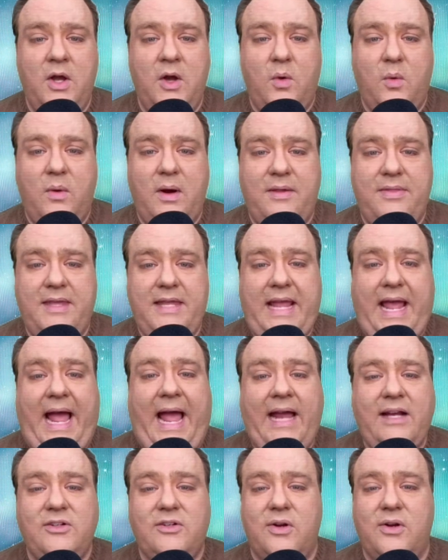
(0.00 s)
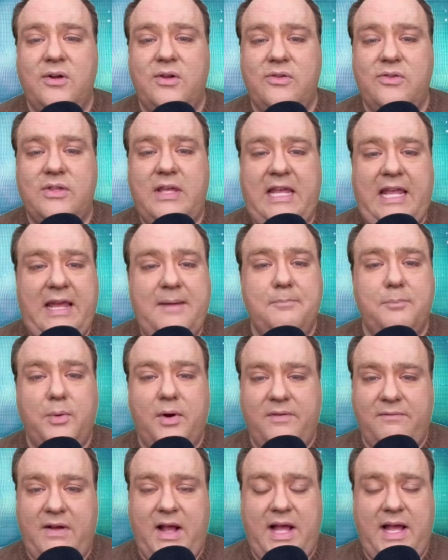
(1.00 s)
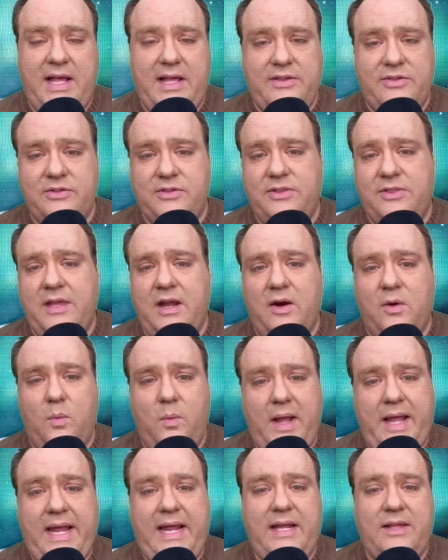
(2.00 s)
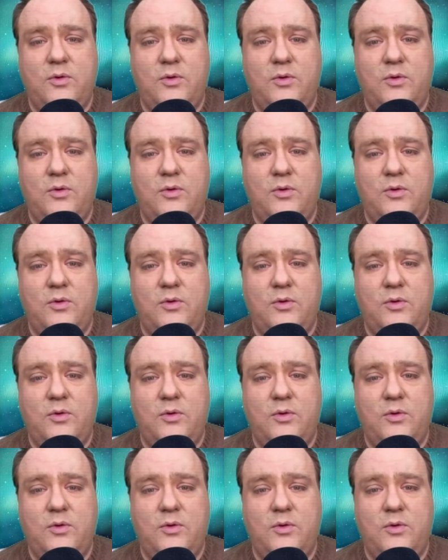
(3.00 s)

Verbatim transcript: where the actors improvised their way